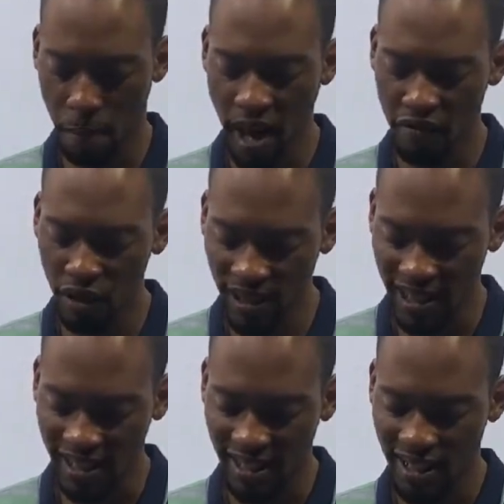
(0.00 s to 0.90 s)

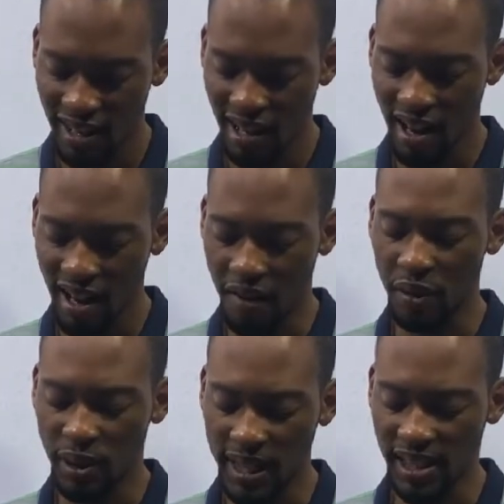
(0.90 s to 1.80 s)
pivoted at
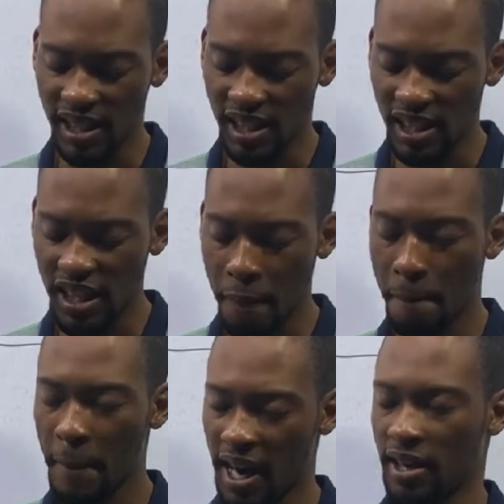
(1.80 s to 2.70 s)
the 30 cm
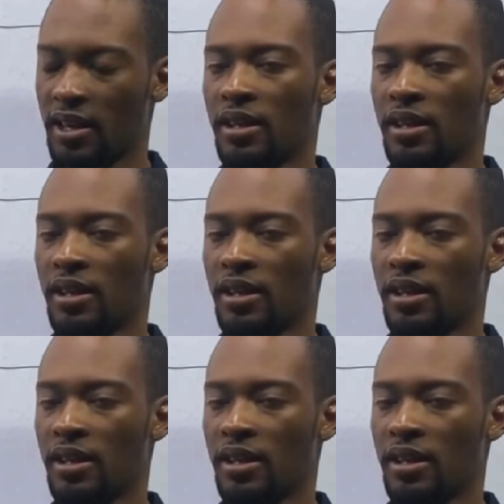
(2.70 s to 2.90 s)
mark,